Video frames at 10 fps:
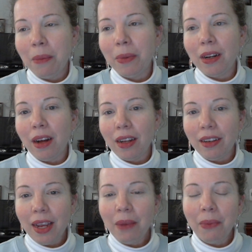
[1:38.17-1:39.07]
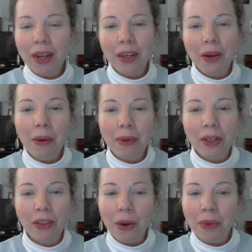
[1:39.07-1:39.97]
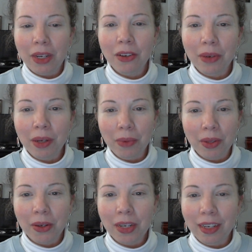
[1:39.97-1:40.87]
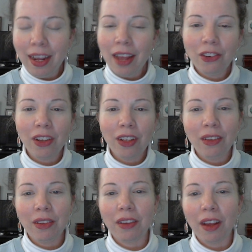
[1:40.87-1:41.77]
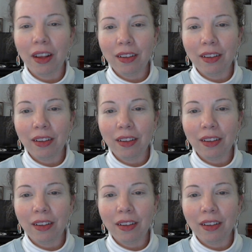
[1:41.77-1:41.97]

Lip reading: But day one, you always go into it with good intentions,